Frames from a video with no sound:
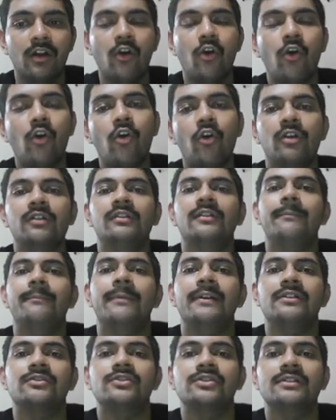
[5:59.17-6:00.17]
or the
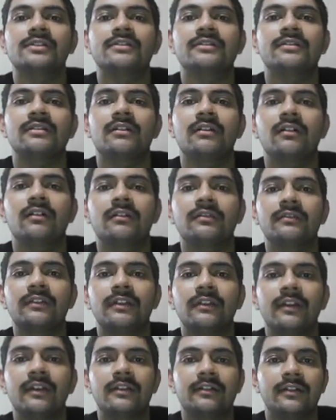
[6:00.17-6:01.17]
patient's
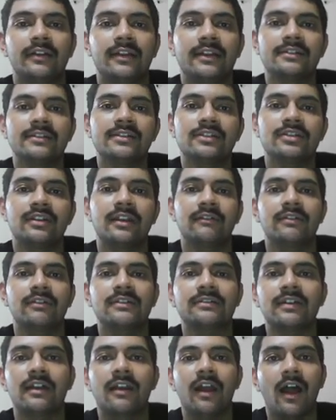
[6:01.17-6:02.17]
TSH
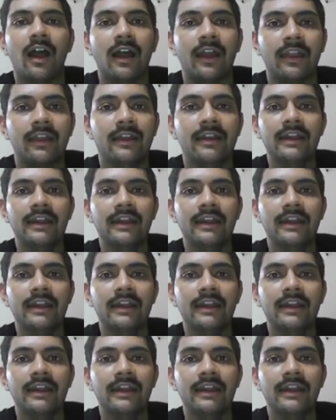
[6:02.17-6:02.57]
levels are high,